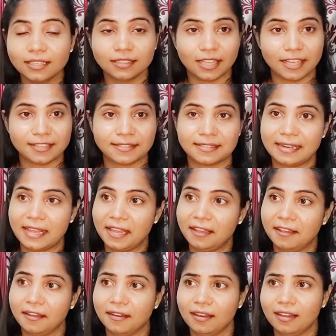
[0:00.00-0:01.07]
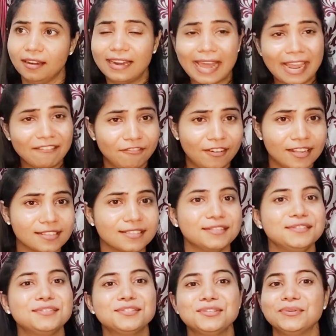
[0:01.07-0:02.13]
things like life
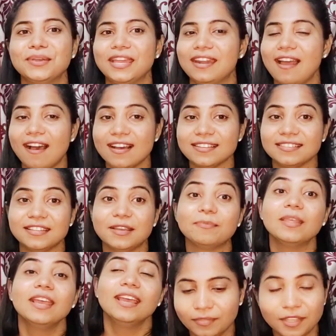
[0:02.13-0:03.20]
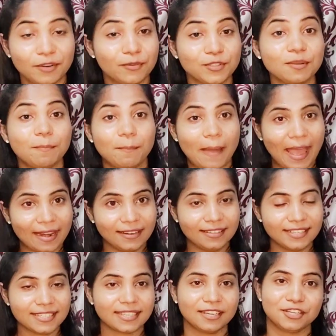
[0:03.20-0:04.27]
lessons. You can ask them. There was a panel
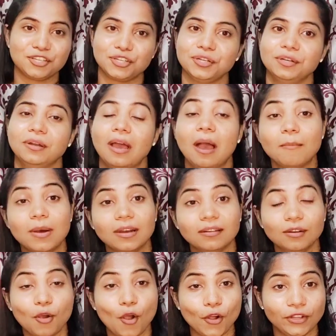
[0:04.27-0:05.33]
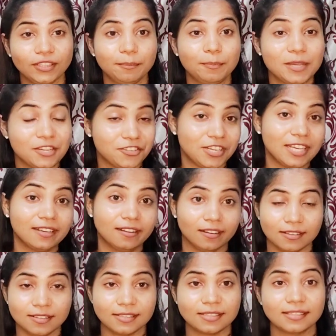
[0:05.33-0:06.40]
discussion among all the PhD
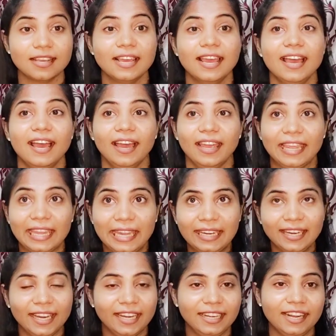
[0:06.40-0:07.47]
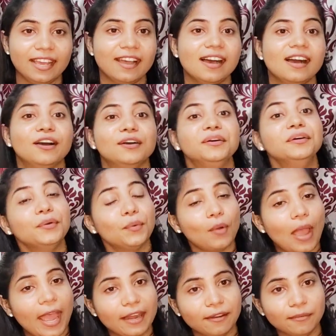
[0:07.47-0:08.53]
girls in India,
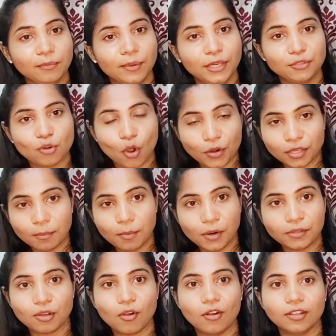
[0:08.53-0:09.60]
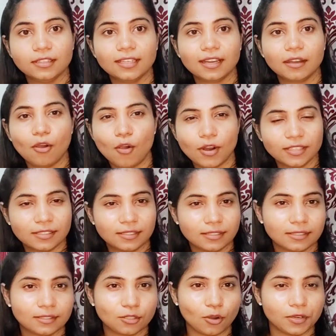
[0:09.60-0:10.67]
and we talked about all
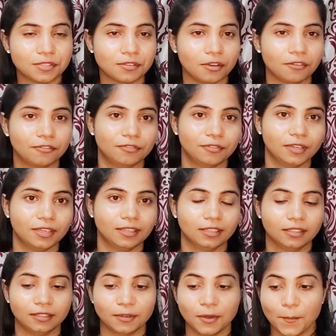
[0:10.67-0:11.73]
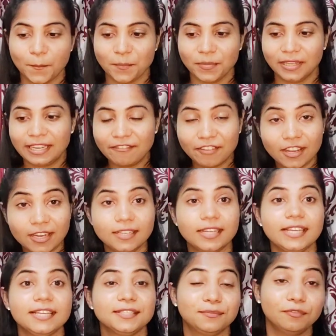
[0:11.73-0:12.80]
sorts of
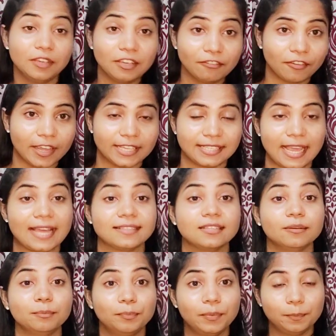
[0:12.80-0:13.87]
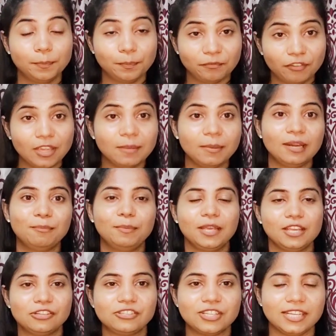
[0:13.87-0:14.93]
difficulties we face as a female
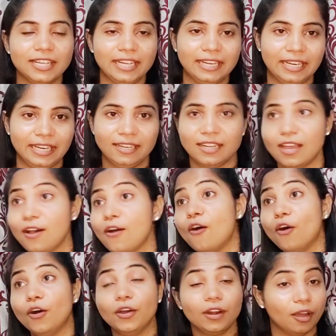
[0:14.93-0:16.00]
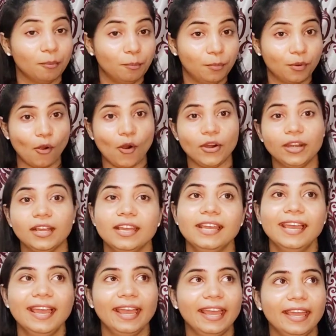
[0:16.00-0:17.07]
PhD in India or abroad,
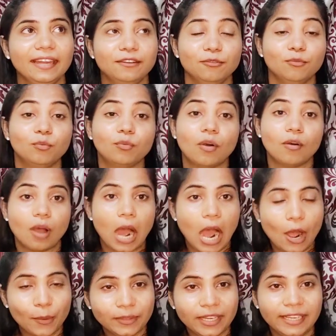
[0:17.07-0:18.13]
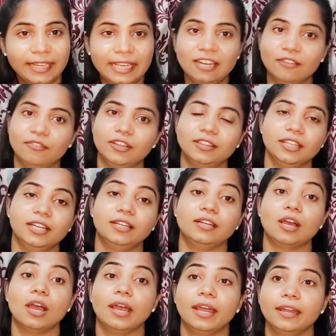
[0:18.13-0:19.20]
and how they deal with
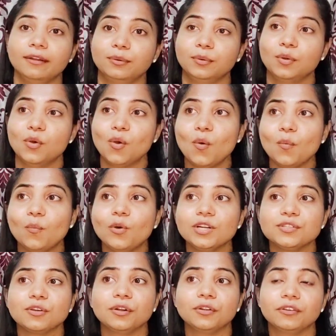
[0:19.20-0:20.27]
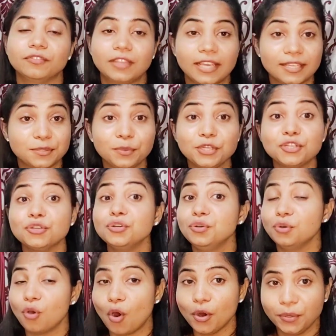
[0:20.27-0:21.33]
it, and what sort of things we should
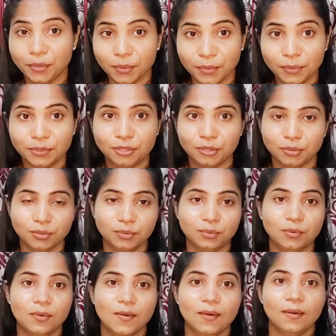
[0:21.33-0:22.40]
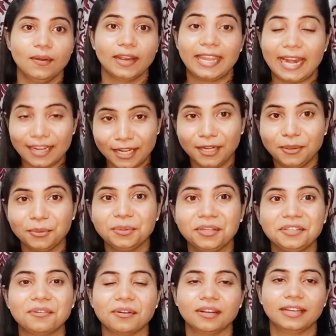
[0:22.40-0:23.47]
not do to get into
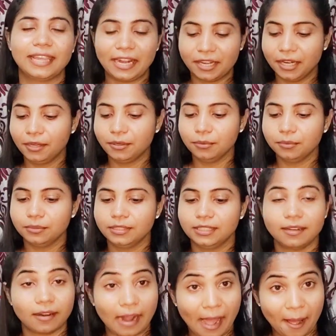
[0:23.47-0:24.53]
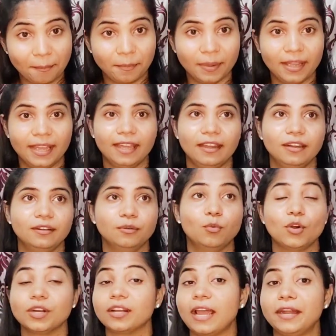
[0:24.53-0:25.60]
the trap, and
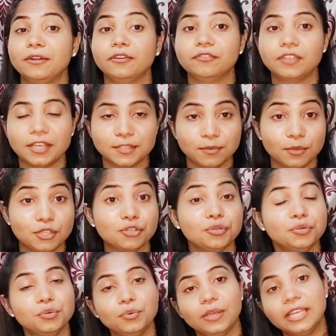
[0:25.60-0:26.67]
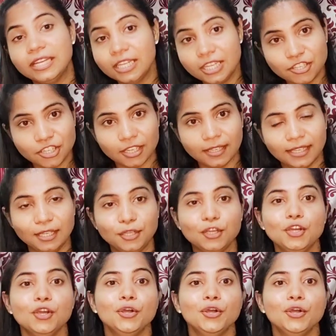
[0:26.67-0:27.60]
what kind of things we should do initially